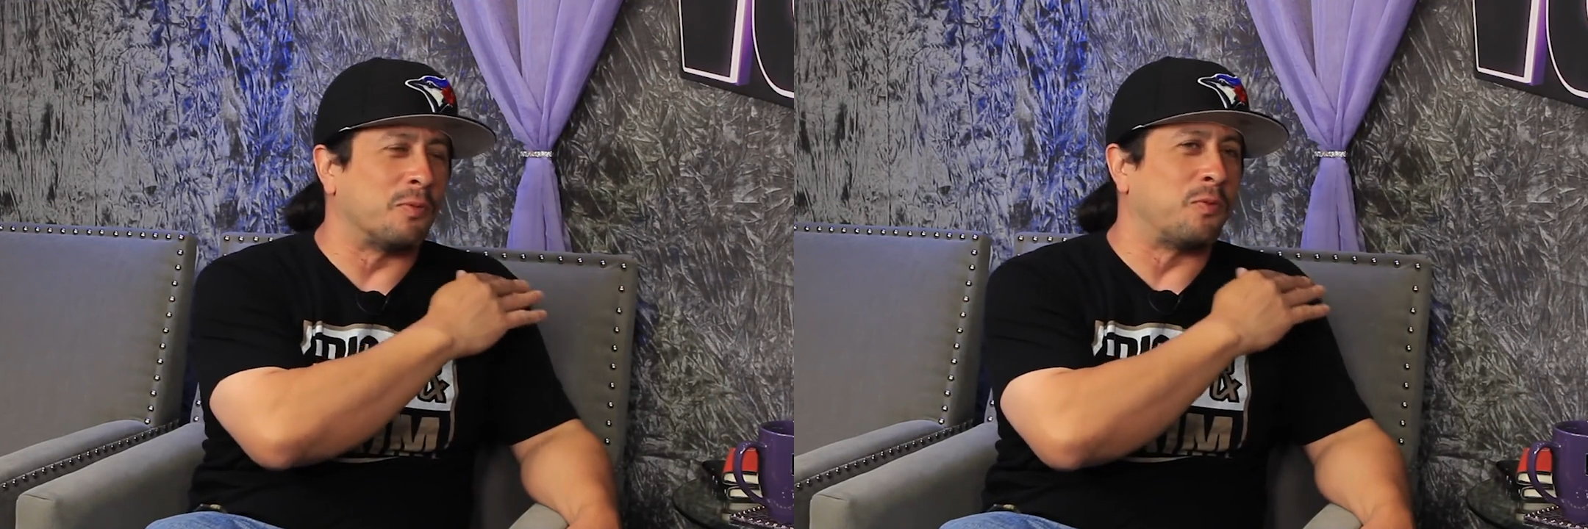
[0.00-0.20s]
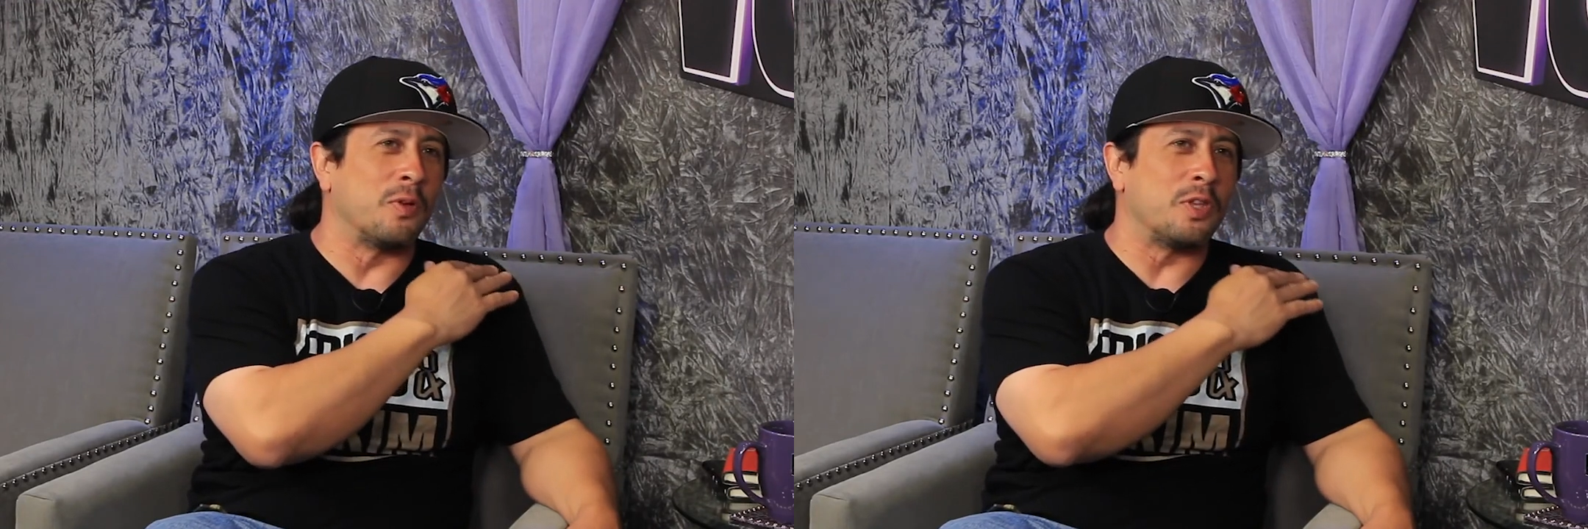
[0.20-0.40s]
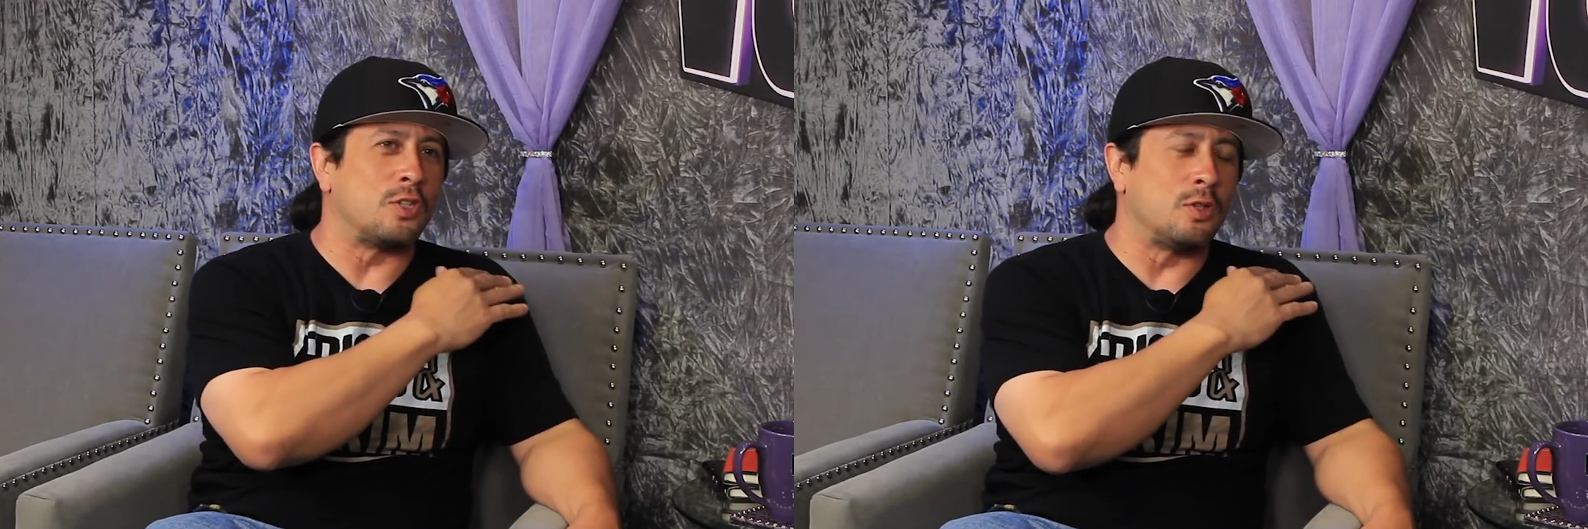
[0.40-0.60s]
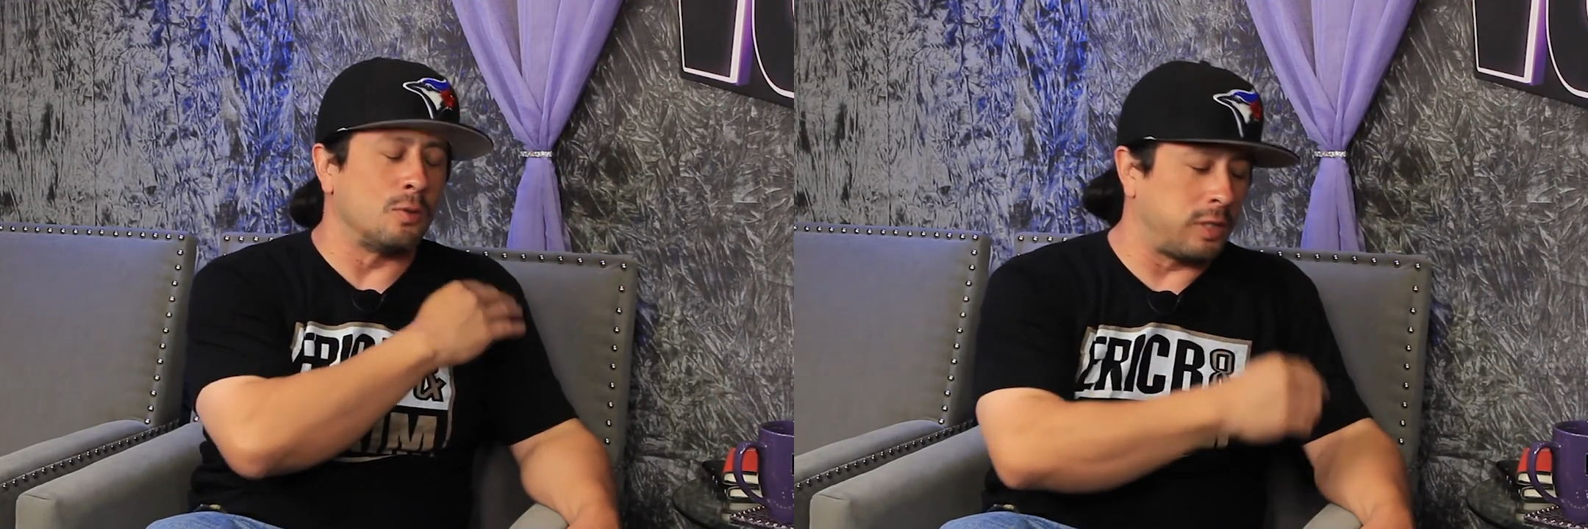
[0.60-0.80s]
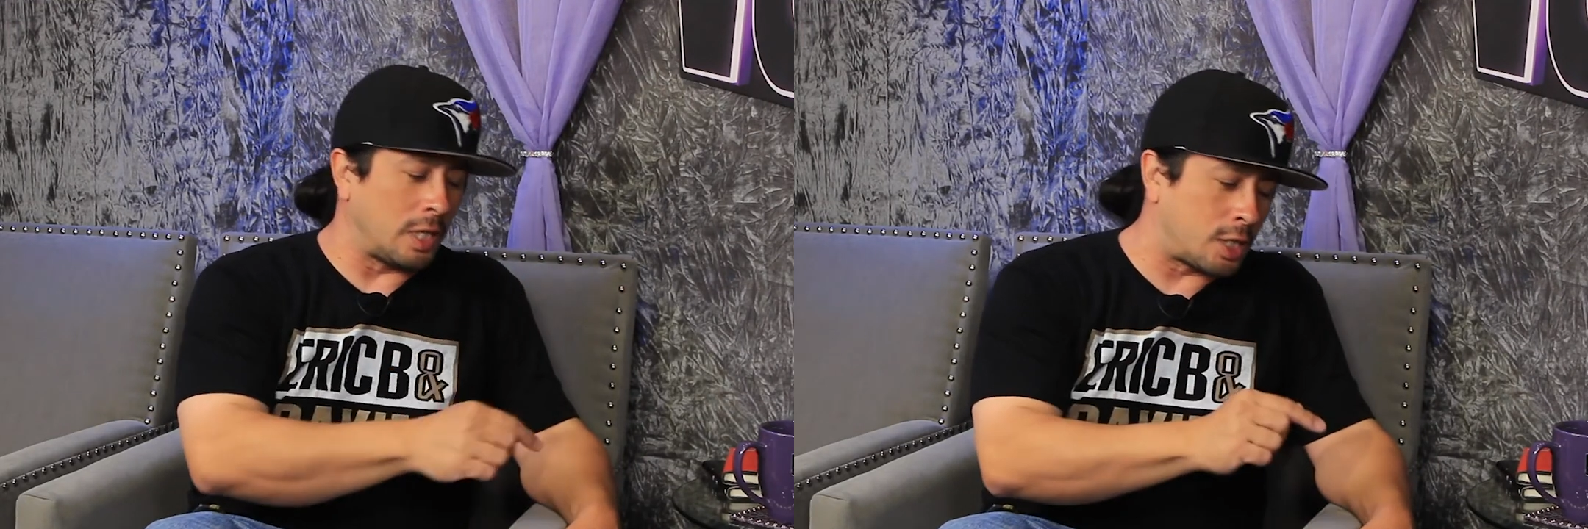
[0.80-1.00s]
before this
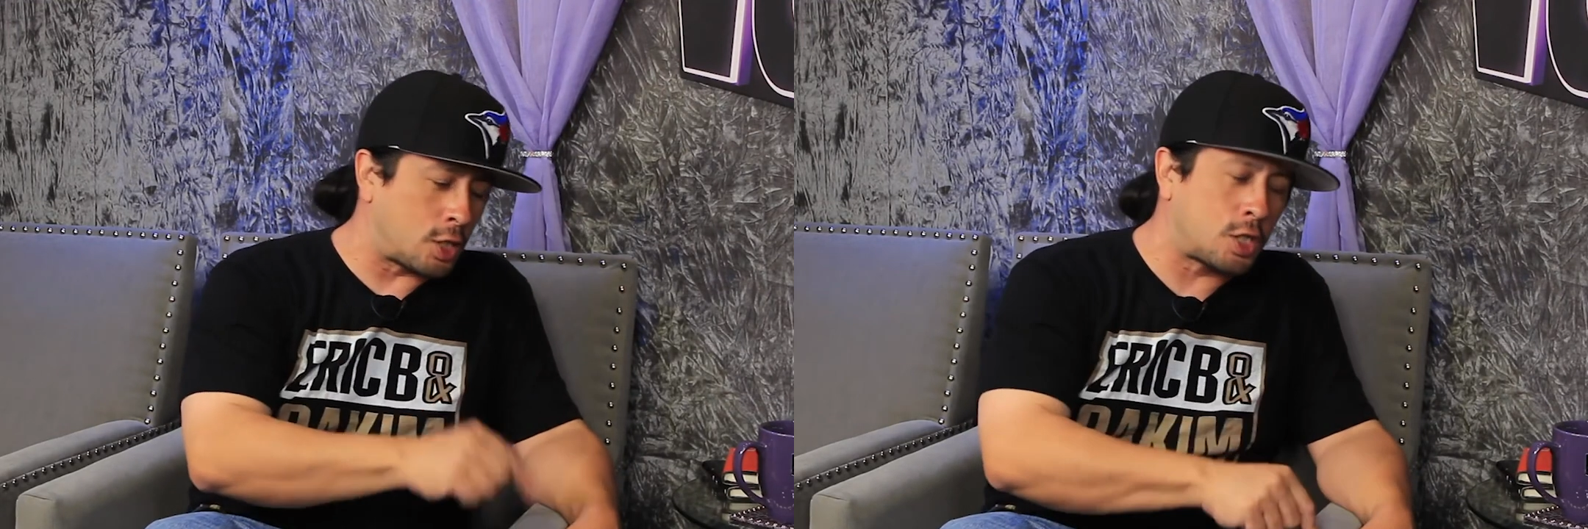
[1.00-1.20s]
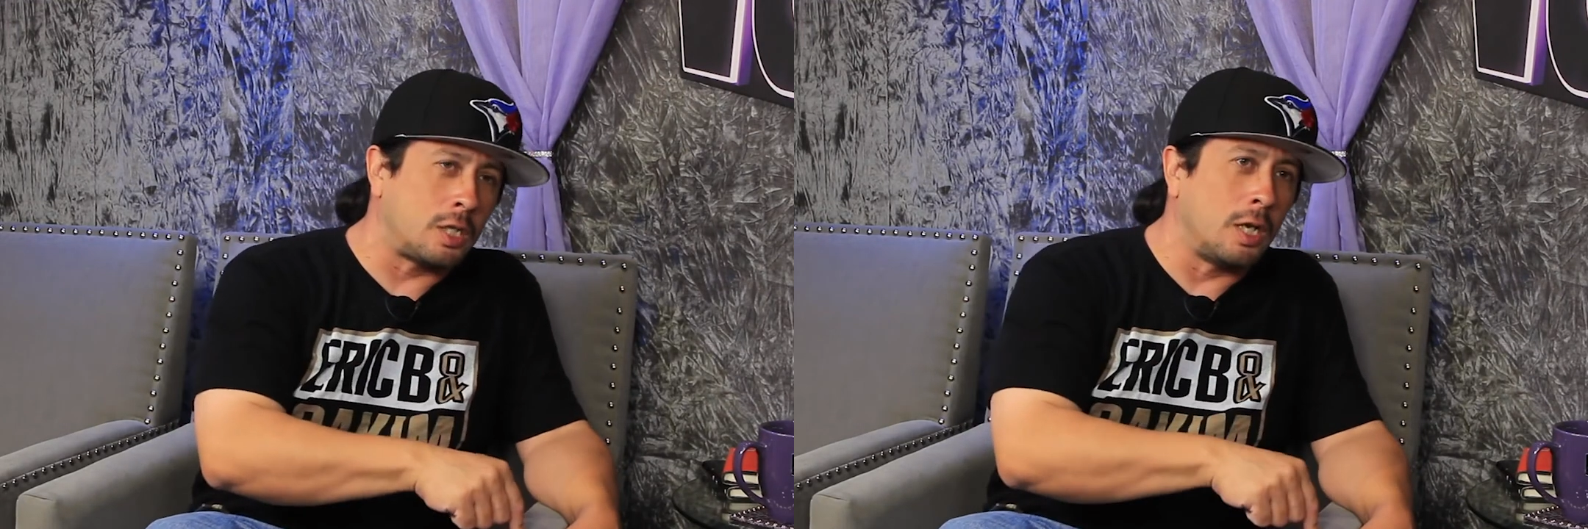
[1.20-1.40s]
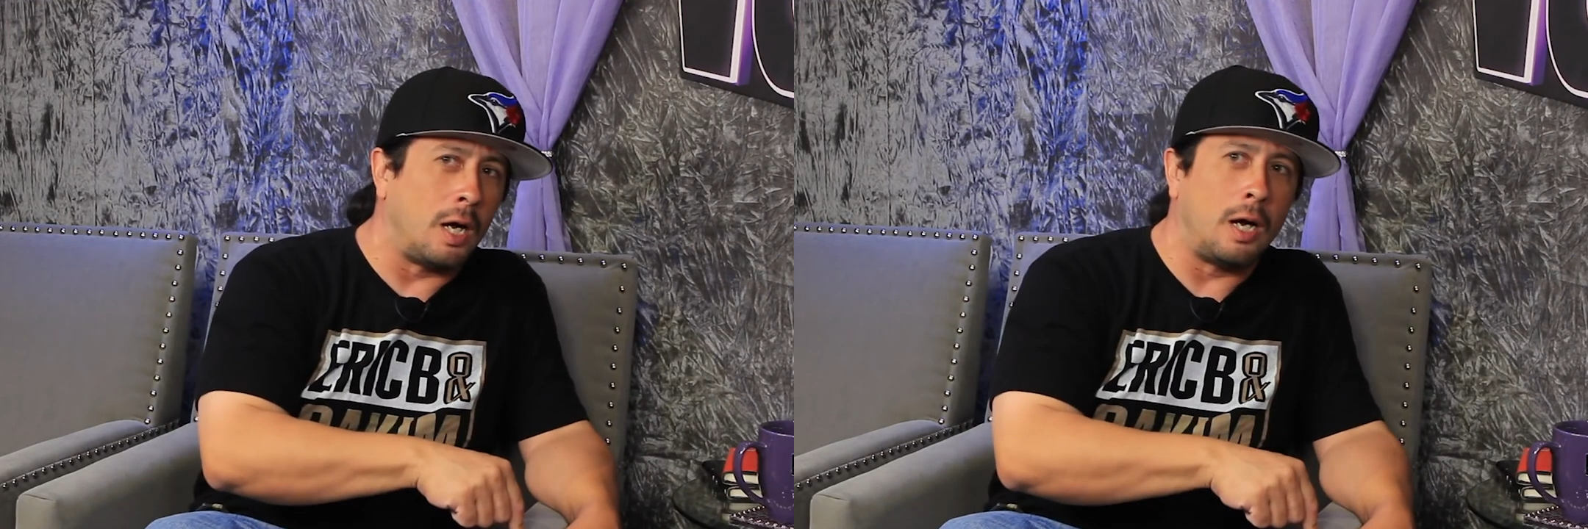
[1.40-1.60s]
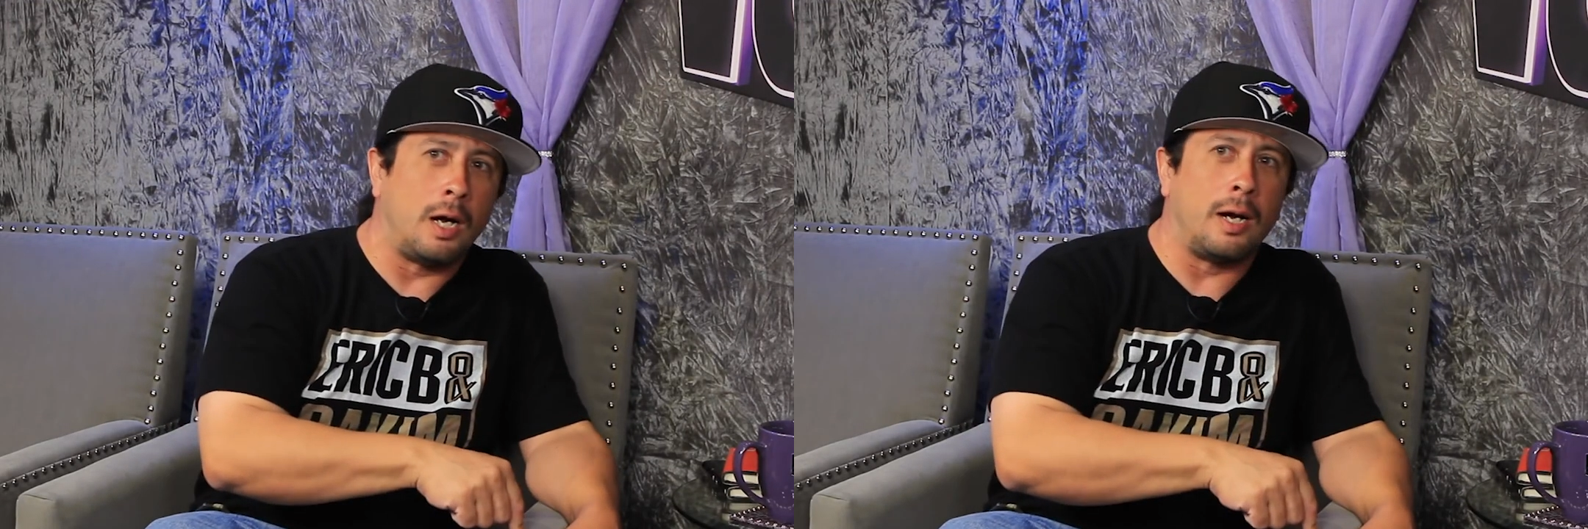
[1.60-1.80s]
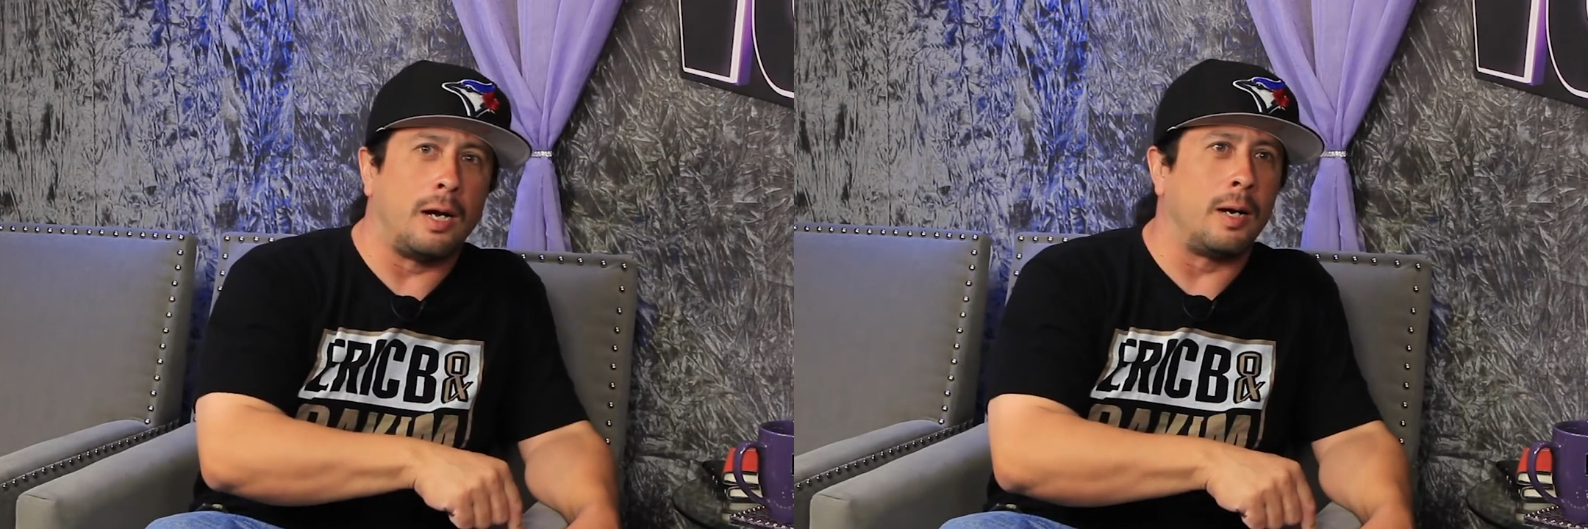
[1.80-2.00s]
dude's like,
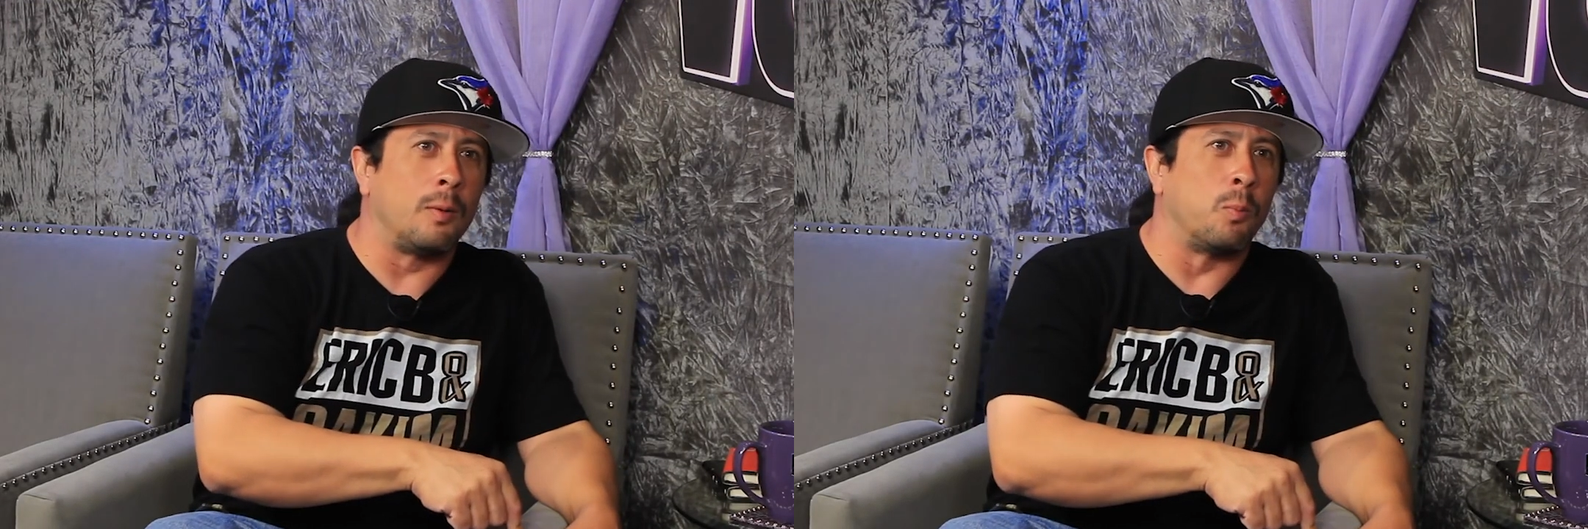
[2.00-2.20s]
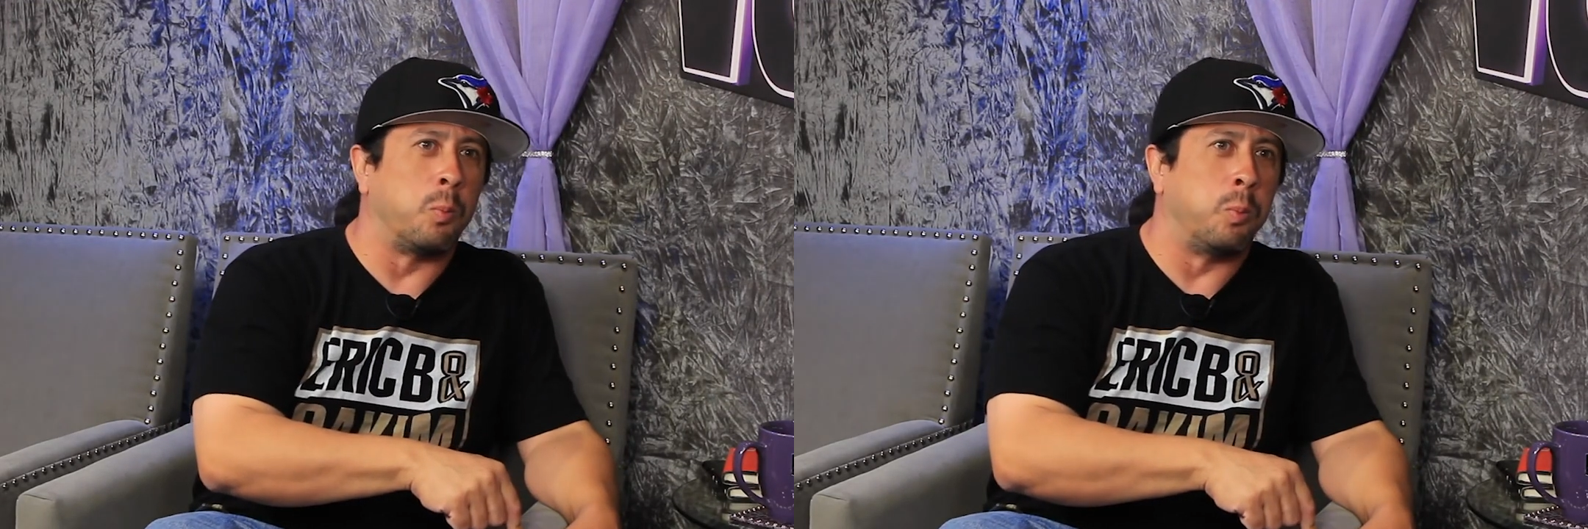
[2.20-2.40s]
uh,